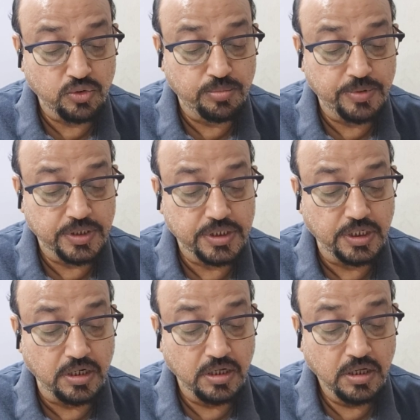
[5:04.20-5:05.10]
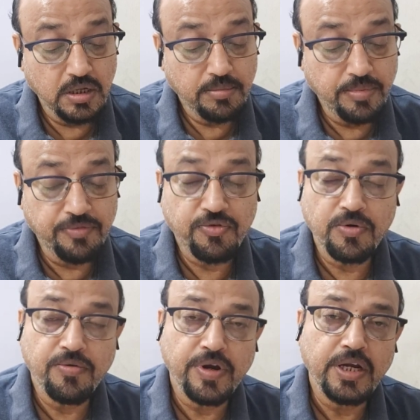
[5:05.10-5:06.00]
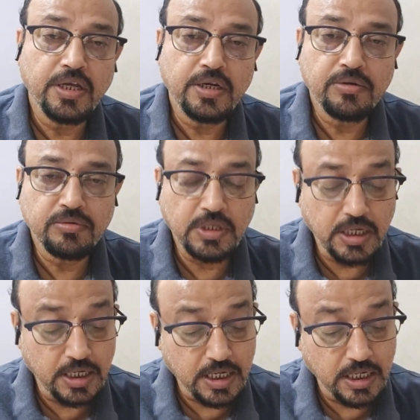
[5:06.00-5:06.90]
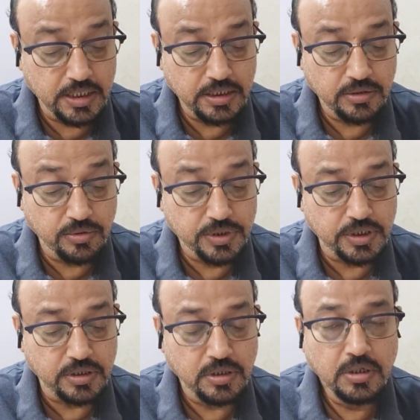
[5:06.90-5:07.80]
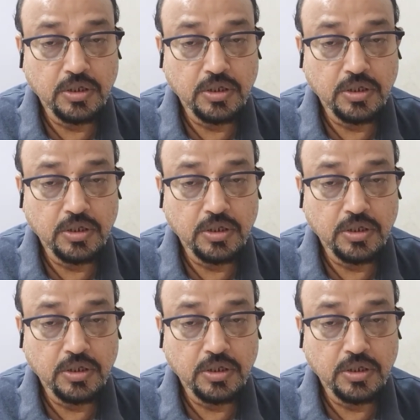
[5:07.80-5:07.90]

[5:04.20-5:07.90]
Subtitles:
through Brazil before draining into the Atlantic Ocean.